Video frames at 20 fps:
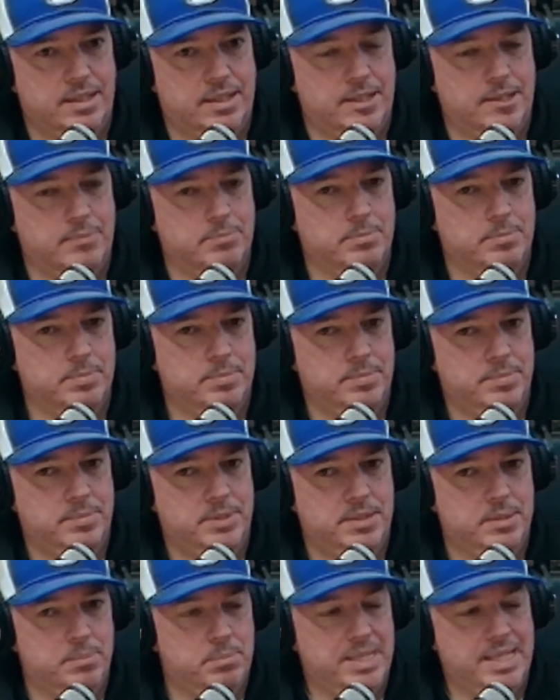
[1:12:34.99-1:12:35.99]
um,
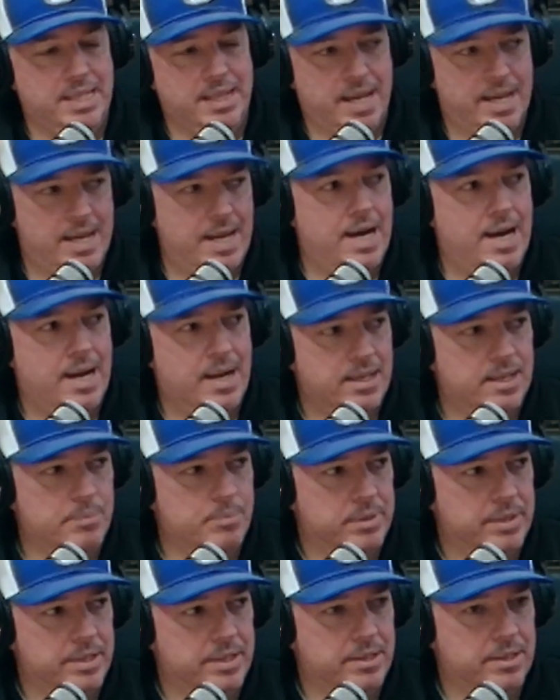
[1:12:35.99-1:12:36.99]
to be a
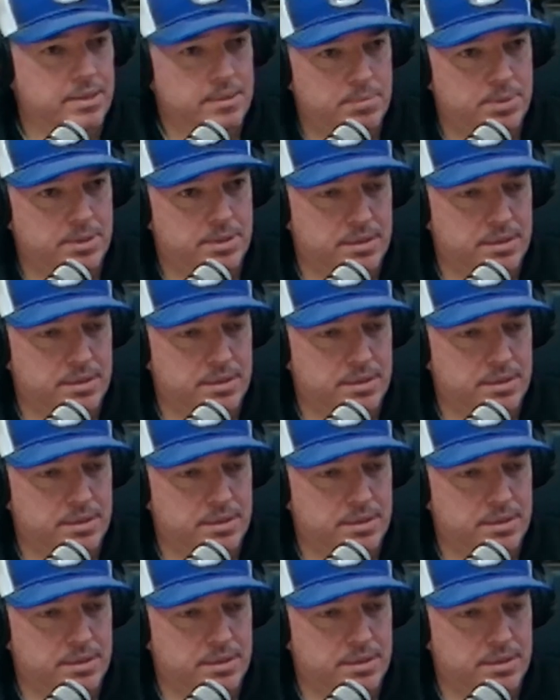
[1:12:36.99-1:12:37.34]
hockey player,